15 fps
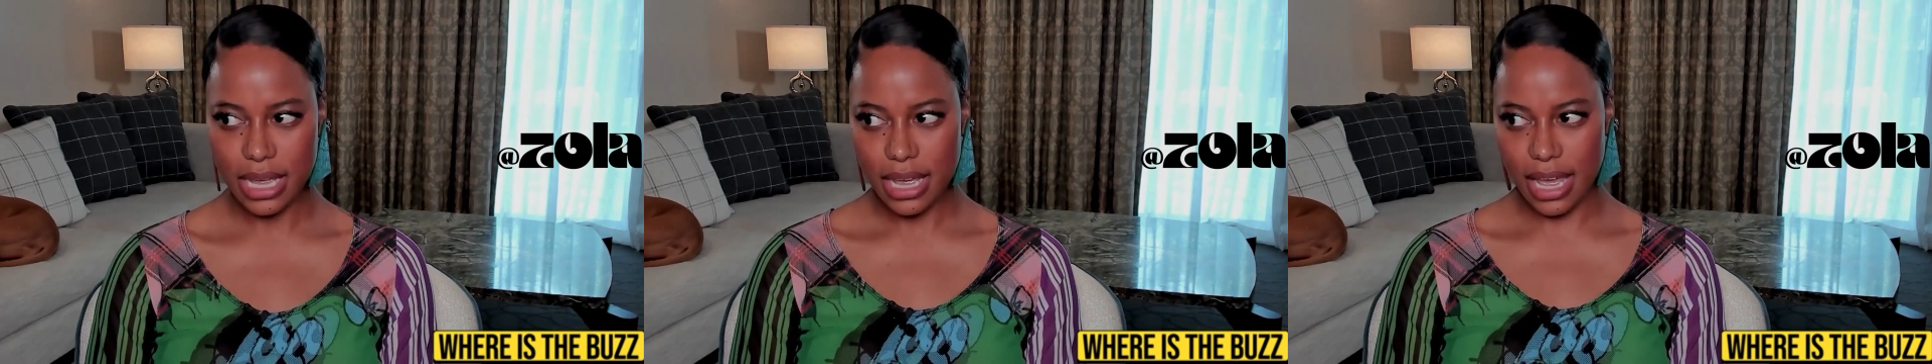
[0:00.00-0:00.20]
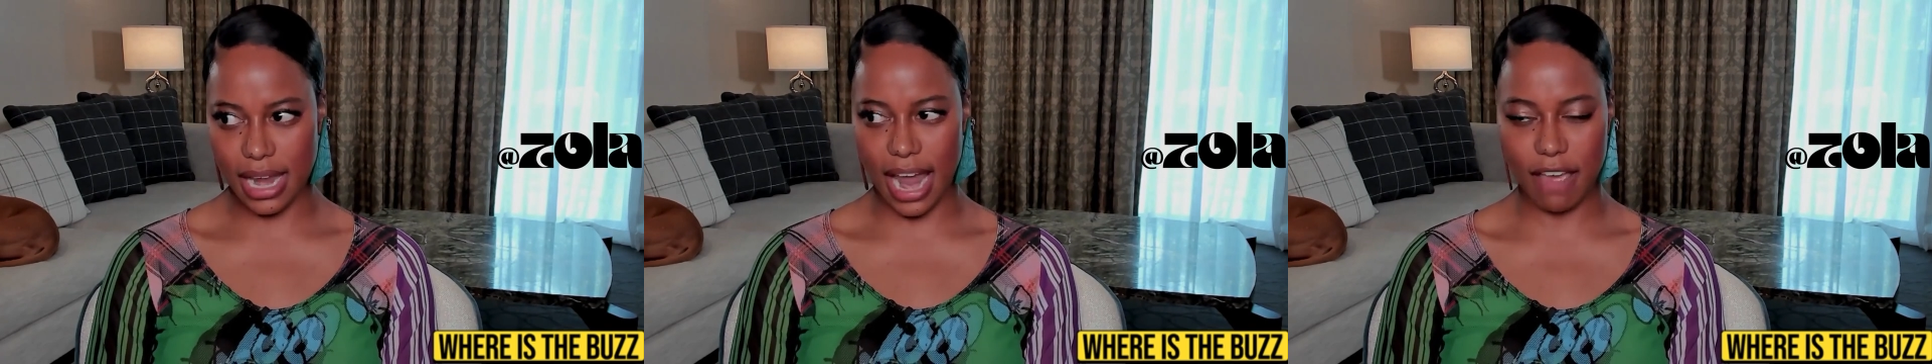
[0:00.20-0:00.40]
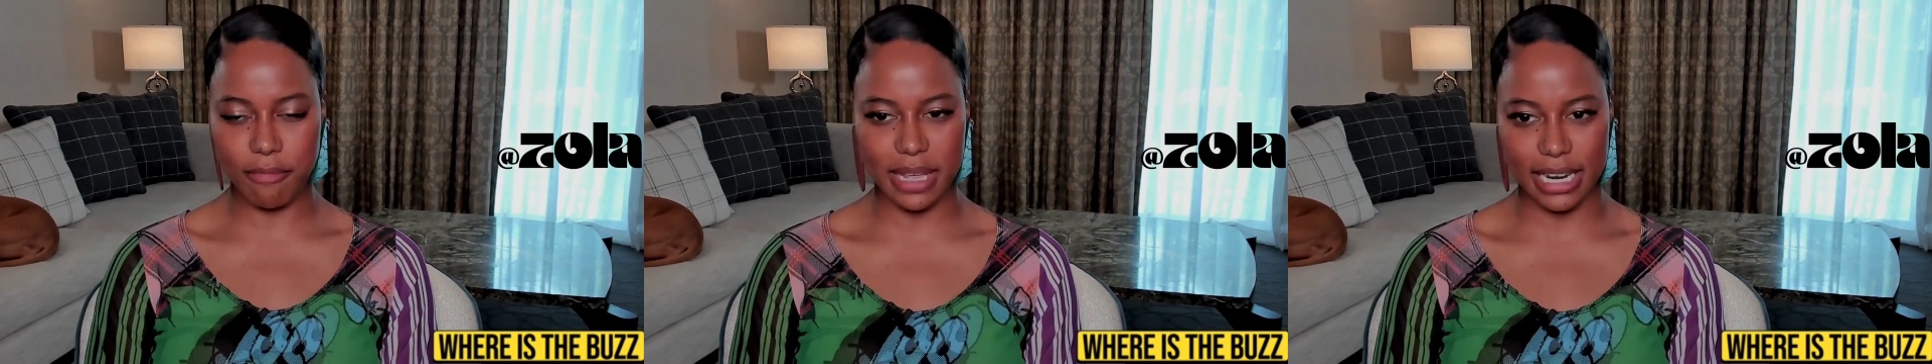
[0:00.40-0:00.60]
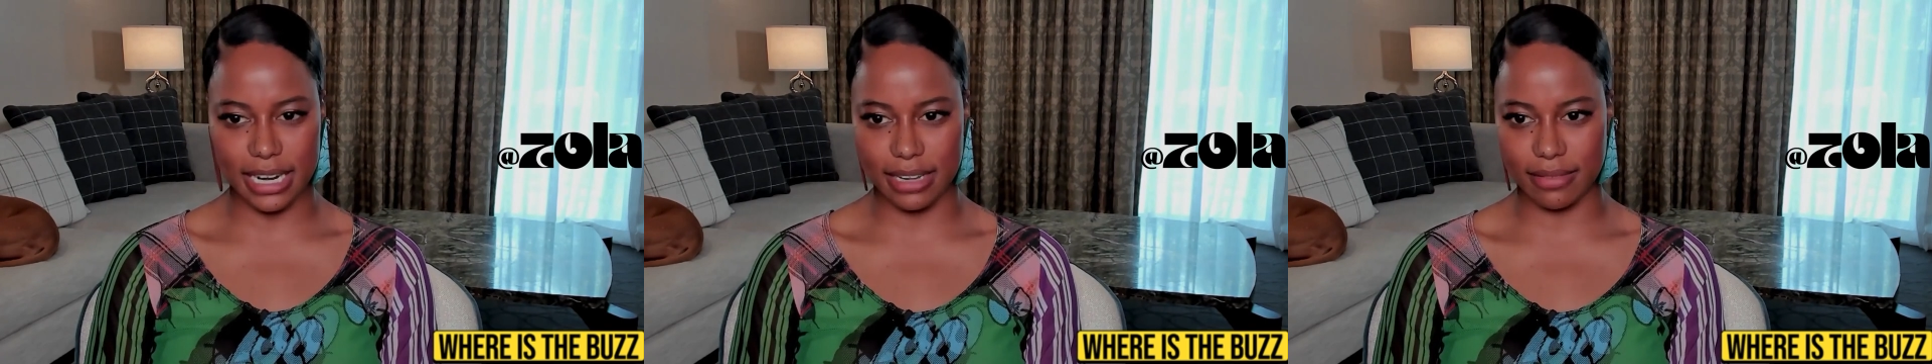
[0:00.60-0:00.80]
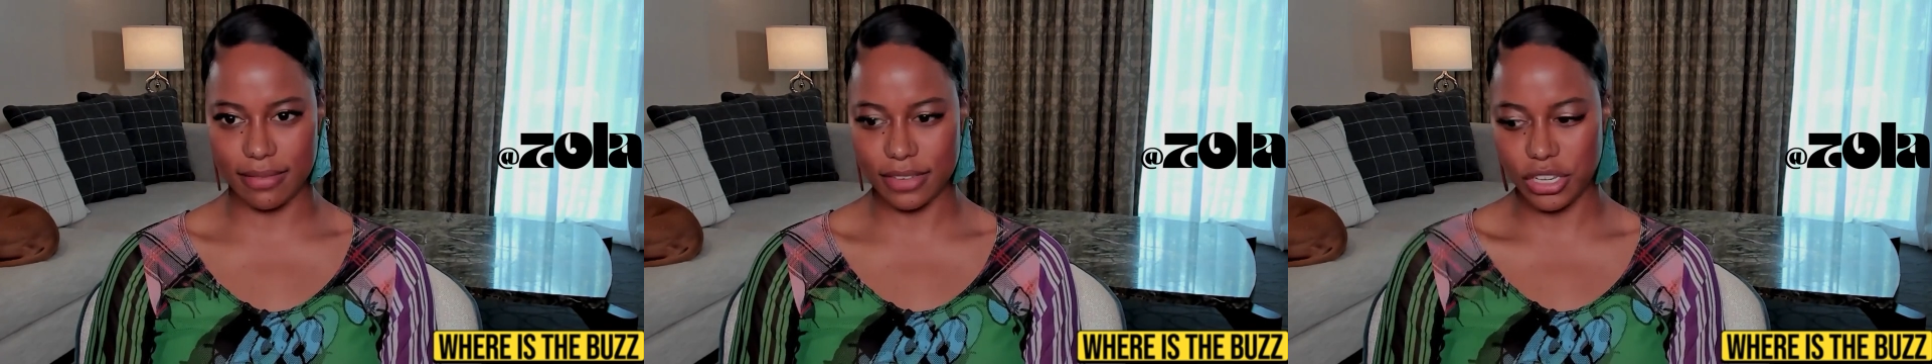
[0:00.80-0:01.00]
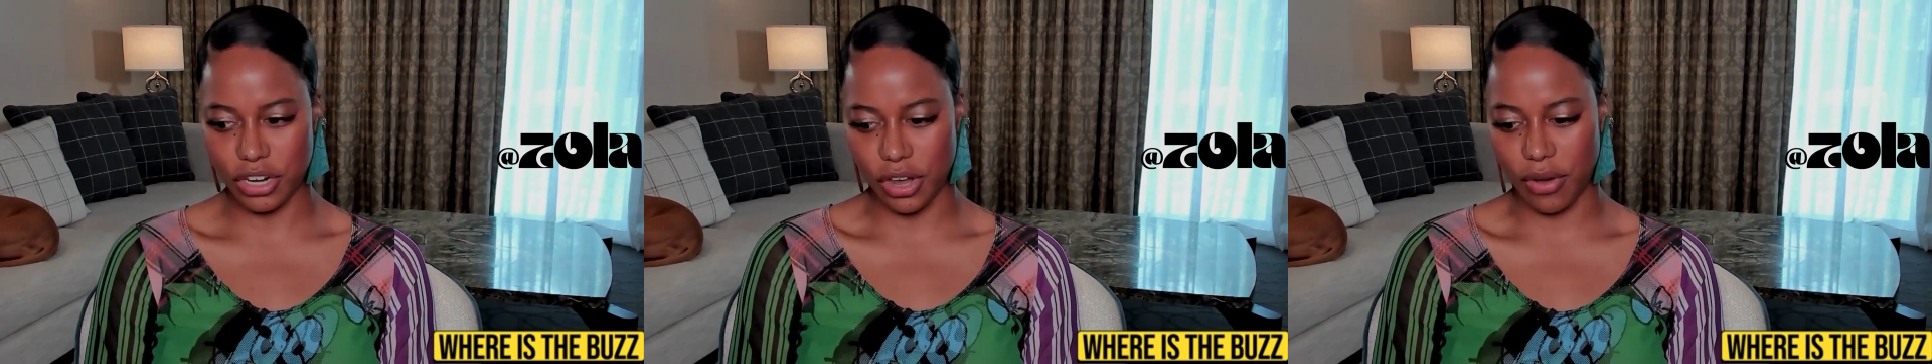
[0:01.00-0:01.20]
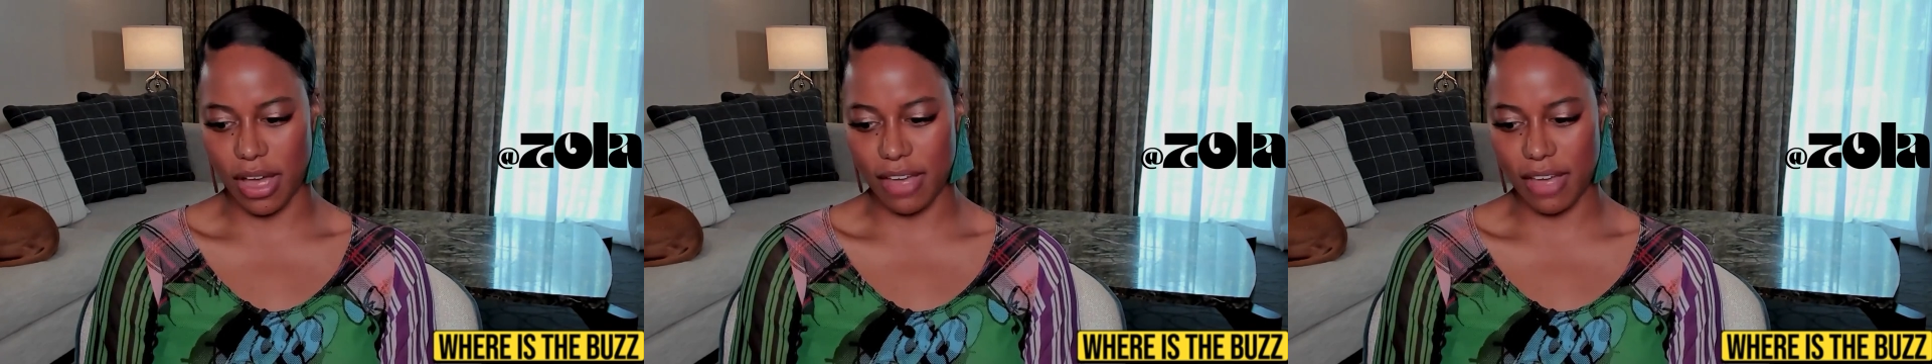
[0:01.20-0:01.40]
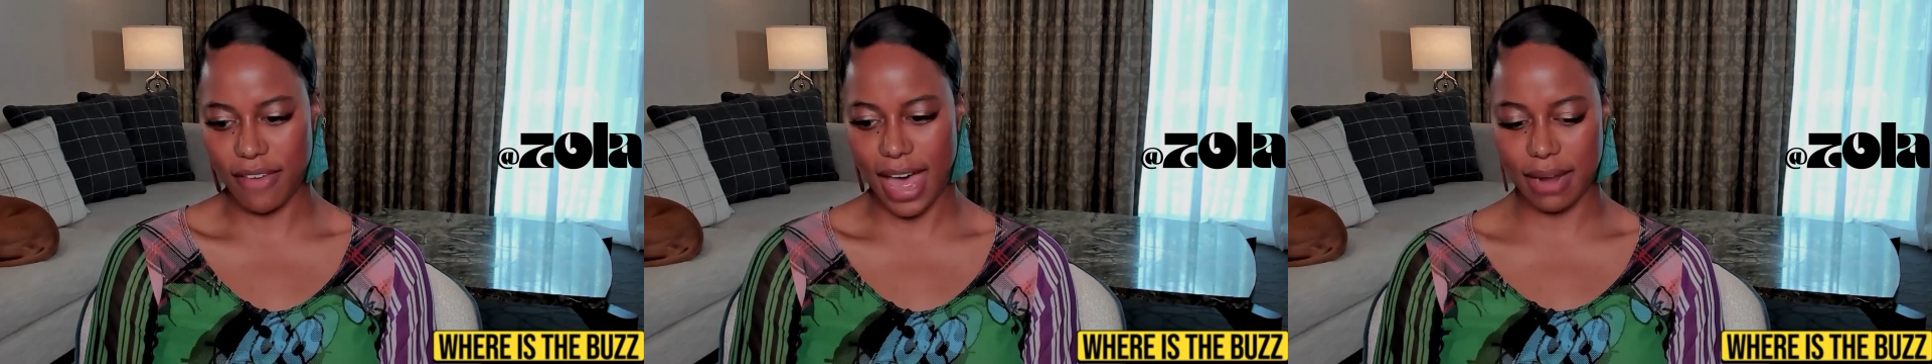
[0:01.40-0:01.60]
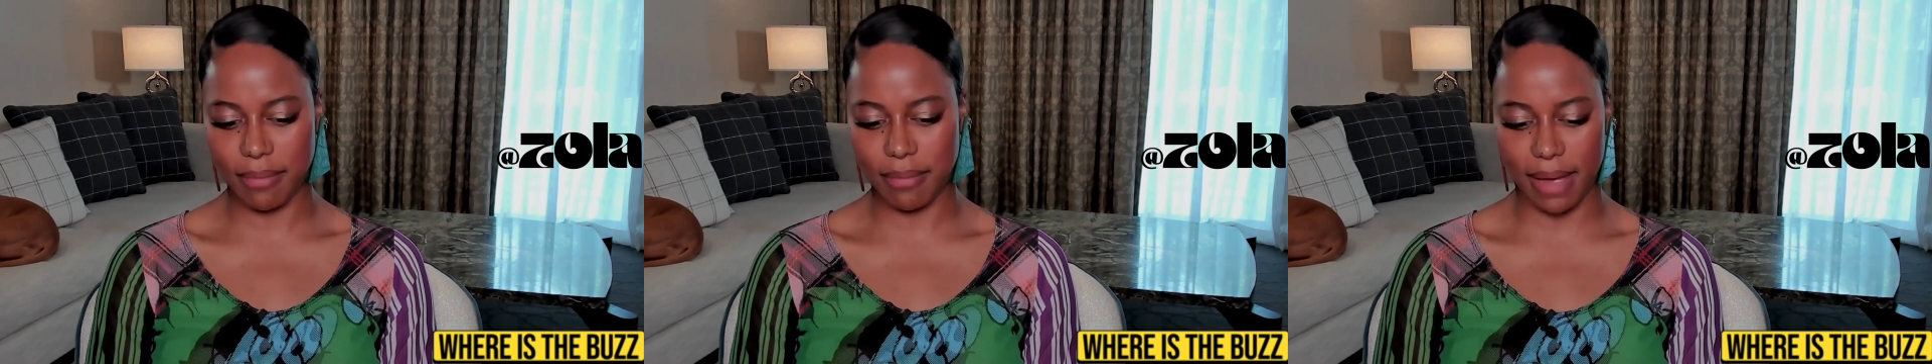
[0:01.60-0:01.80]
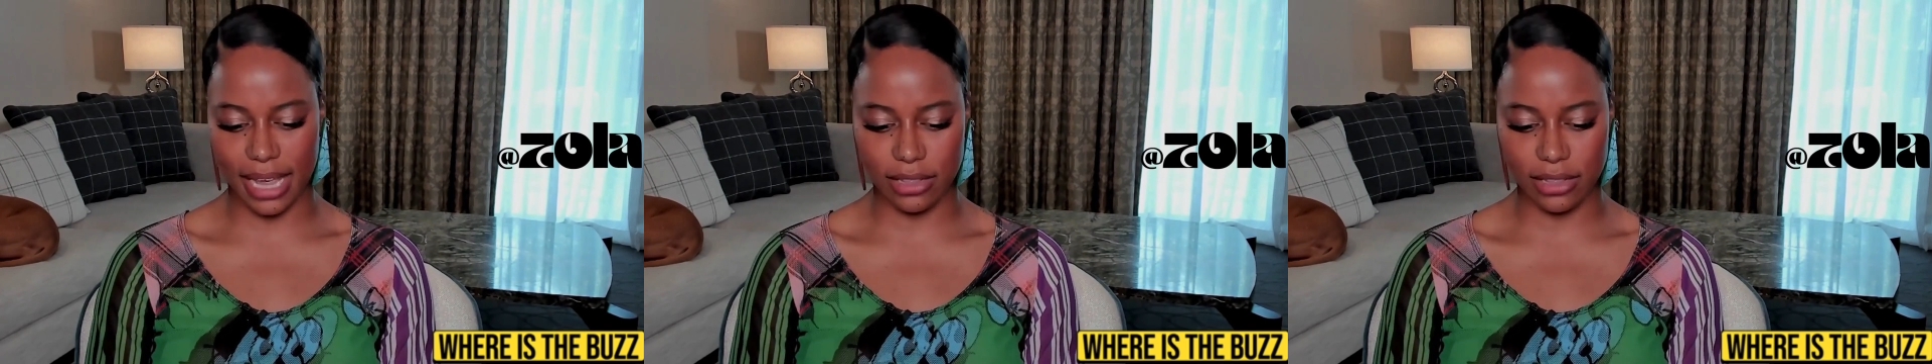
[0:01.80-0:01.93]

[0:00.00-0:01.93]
and i've been in you know i've had my